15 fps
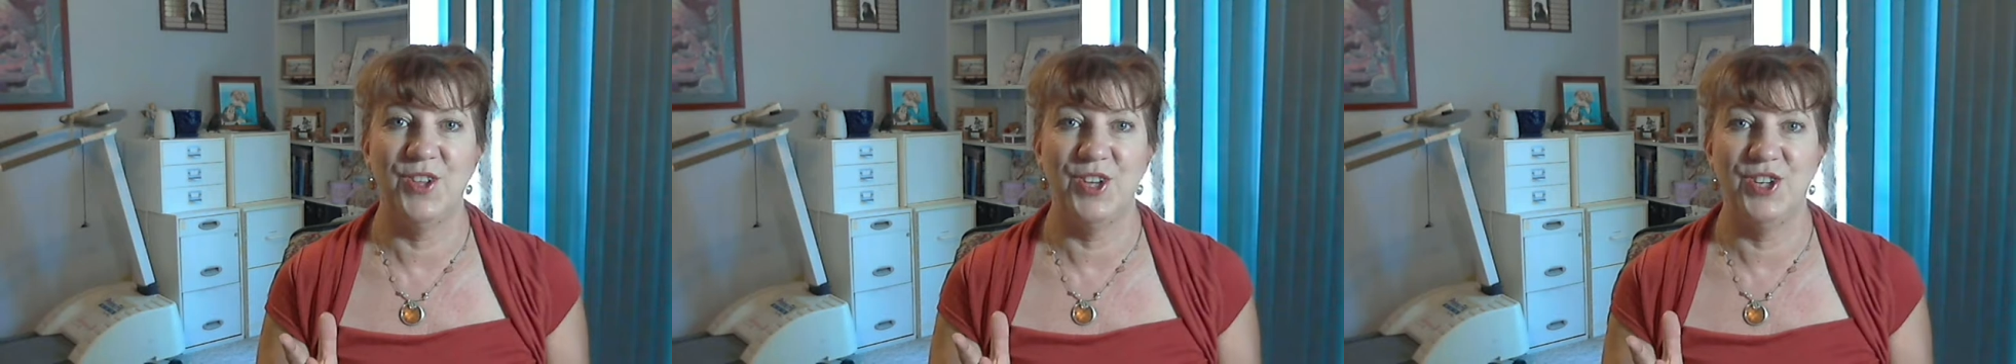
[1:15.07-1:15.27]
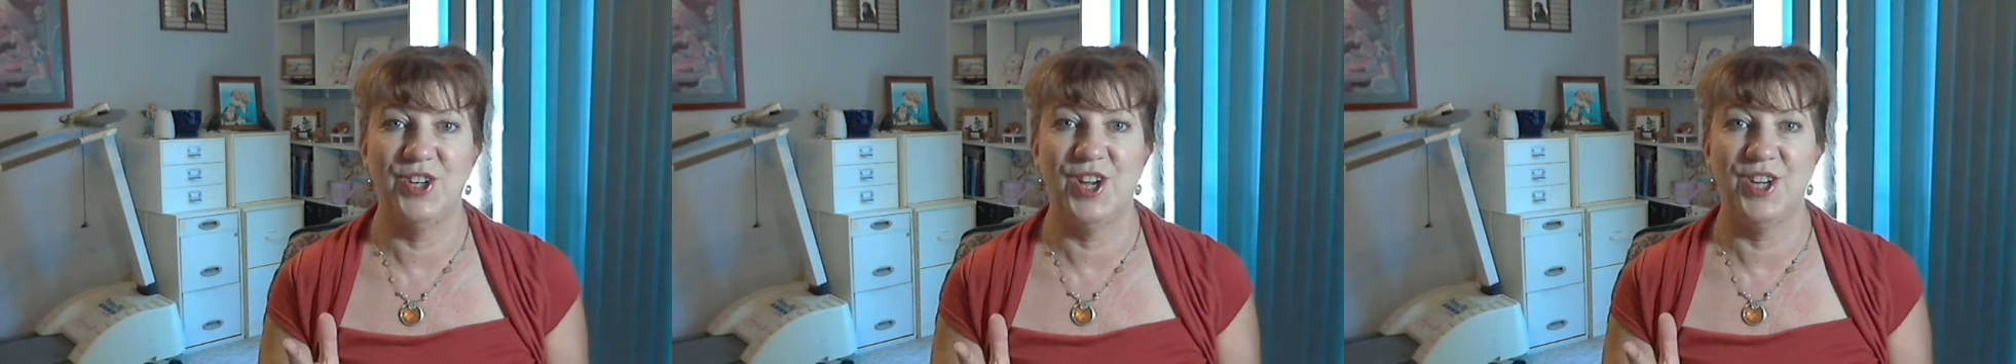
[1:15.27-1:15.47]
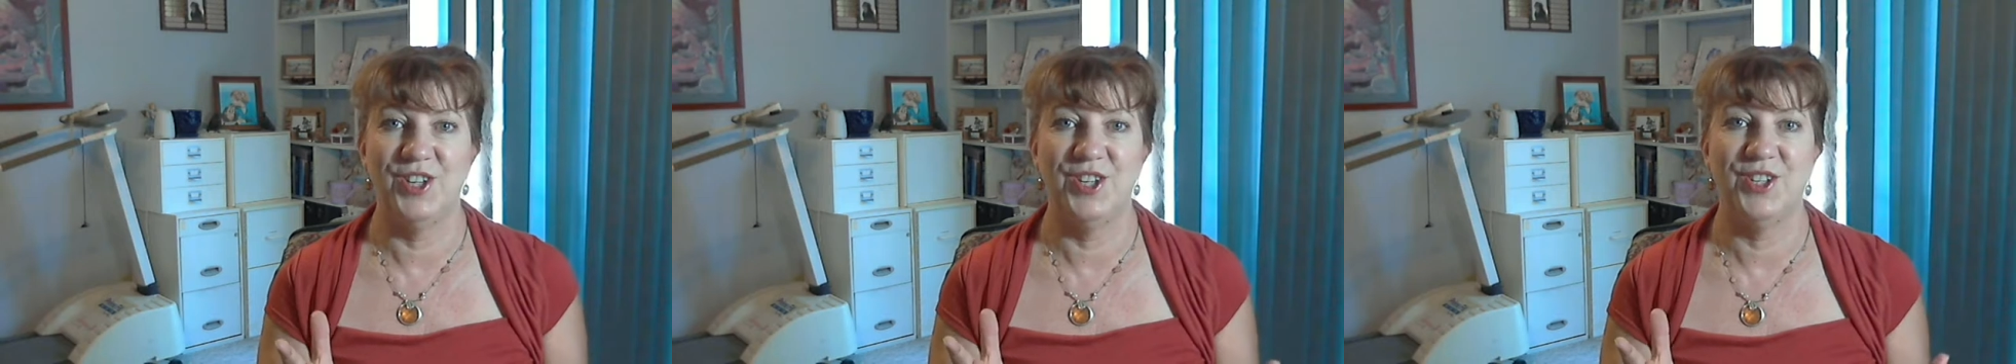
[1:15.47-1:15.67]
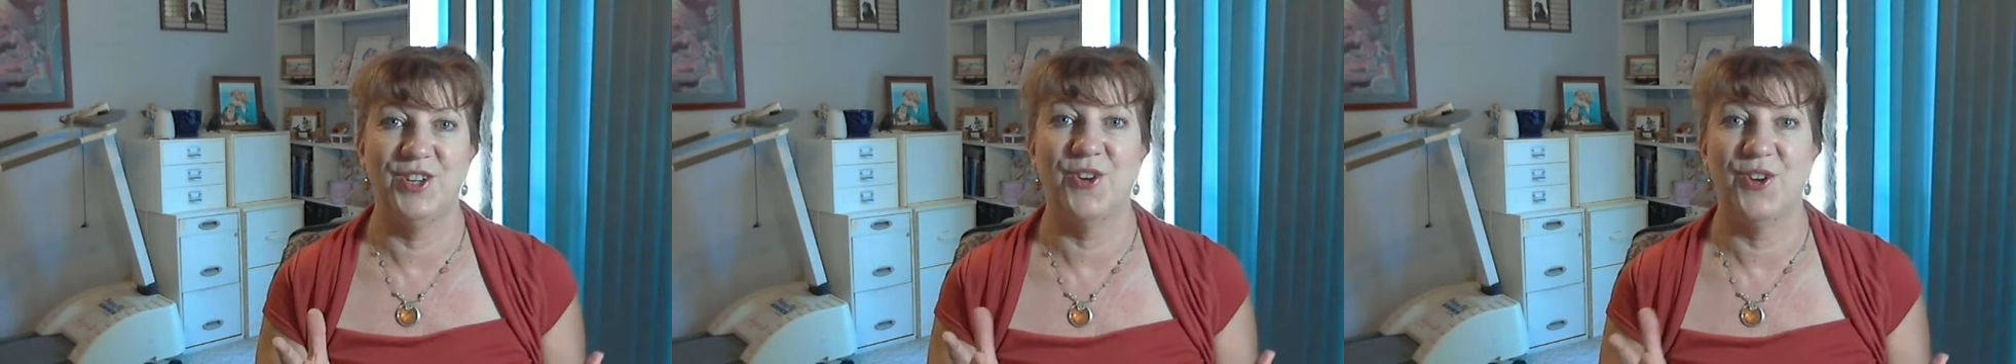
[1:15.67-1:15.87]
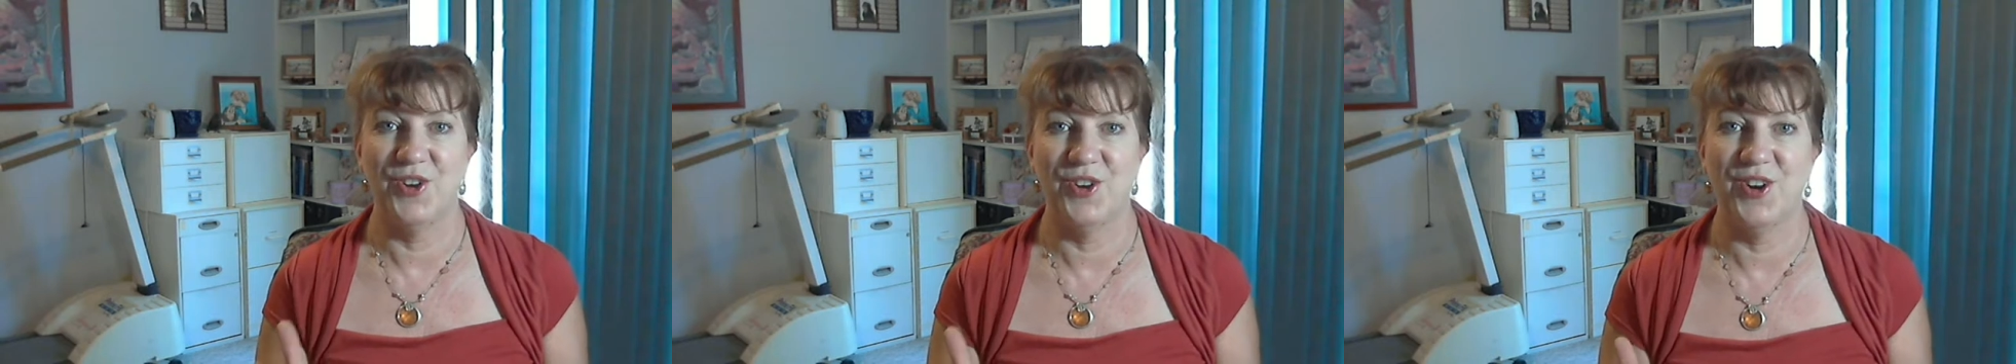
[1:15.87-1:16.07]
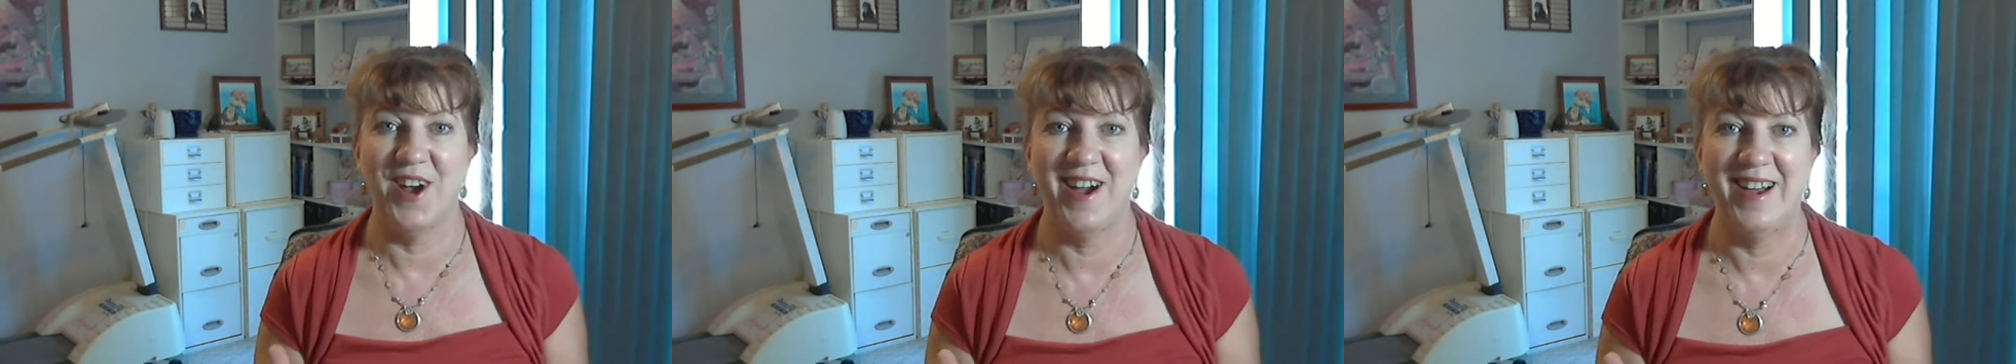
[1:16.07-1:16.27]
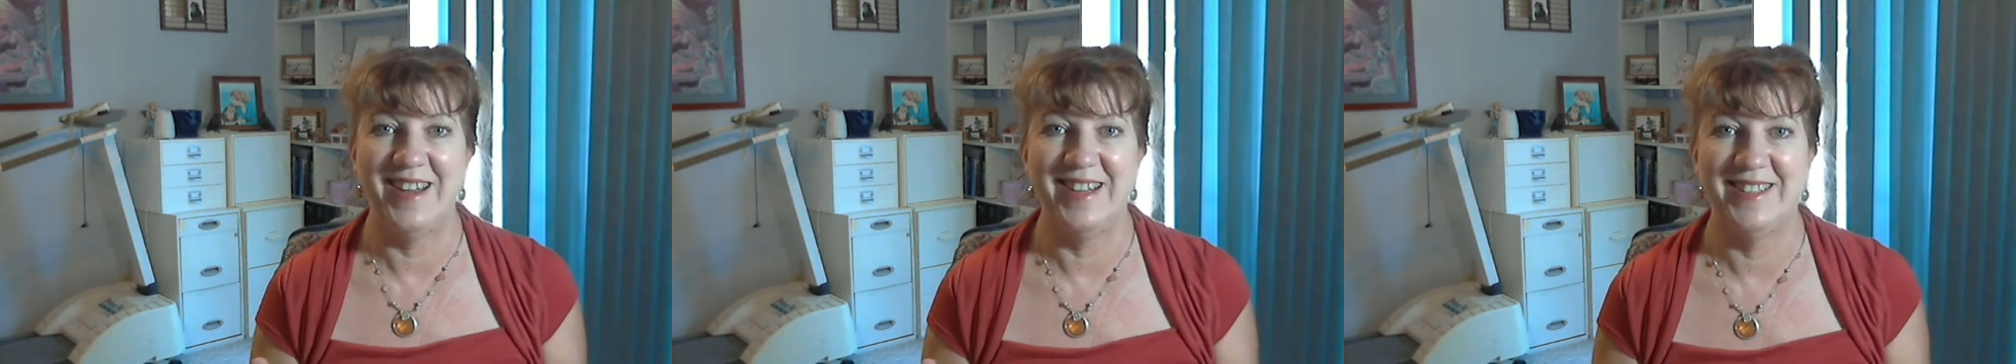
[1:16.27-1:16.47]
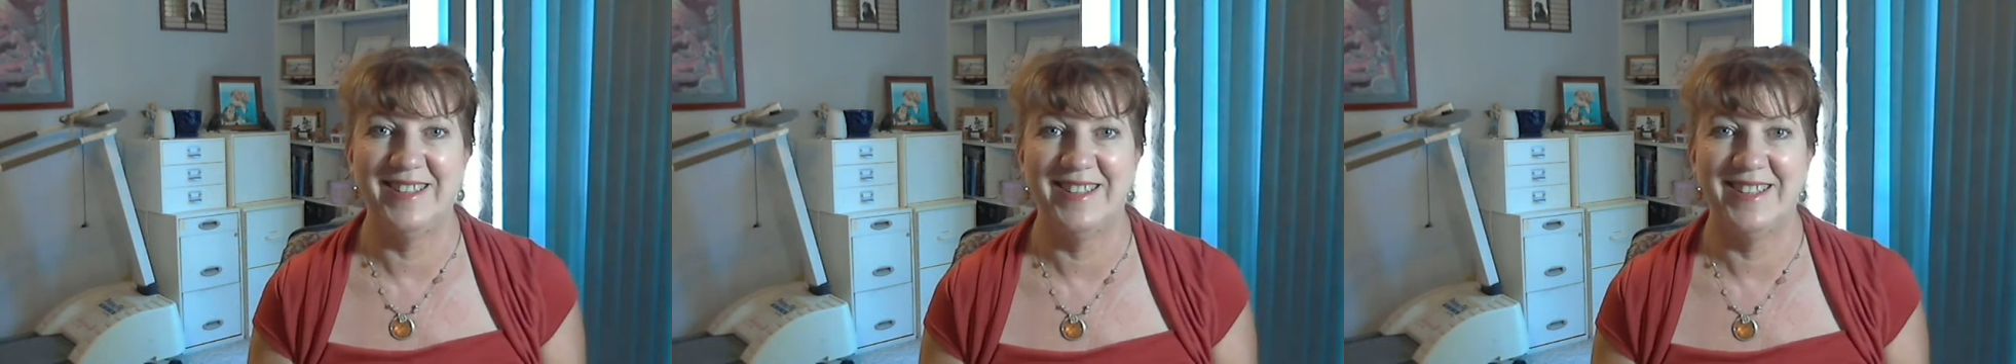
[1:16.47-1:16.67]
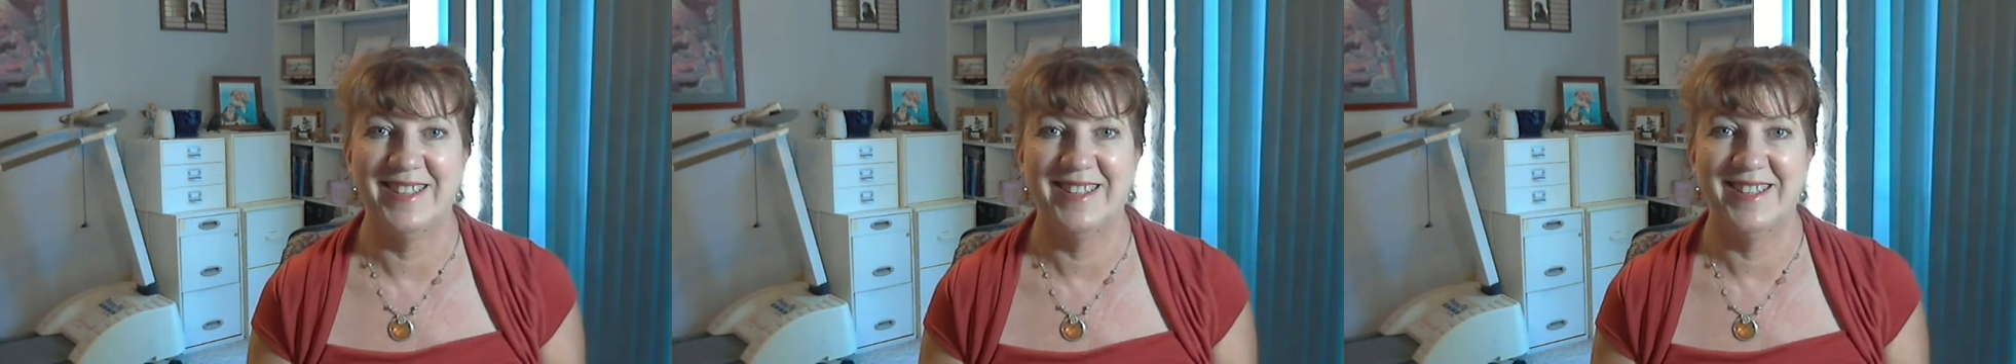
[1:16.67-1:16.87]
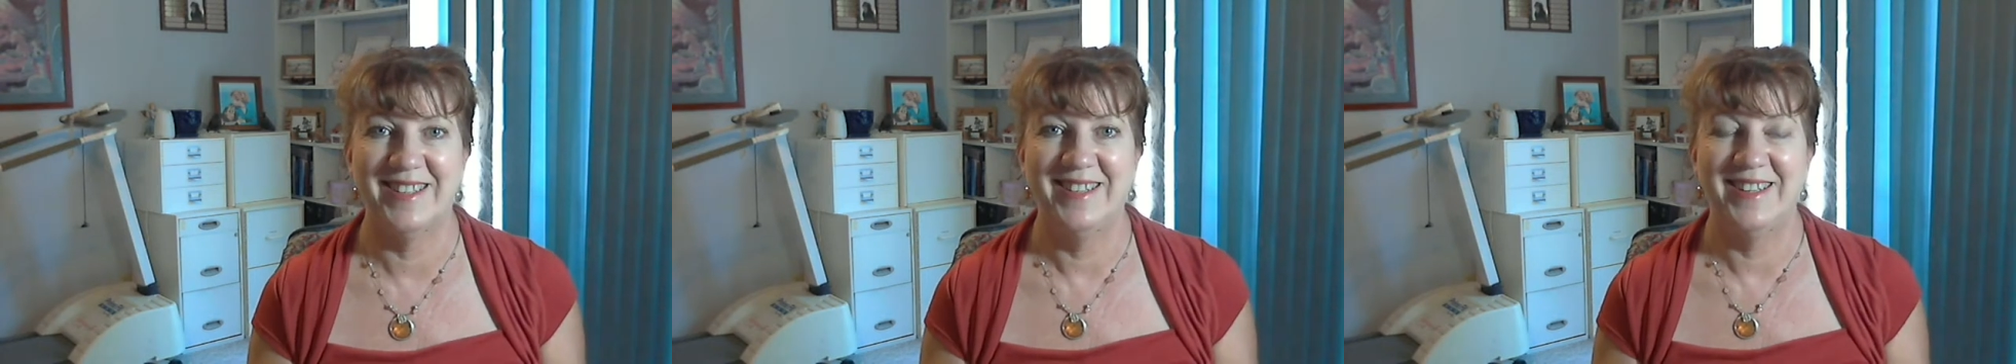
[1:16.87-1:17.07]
judges or your audience.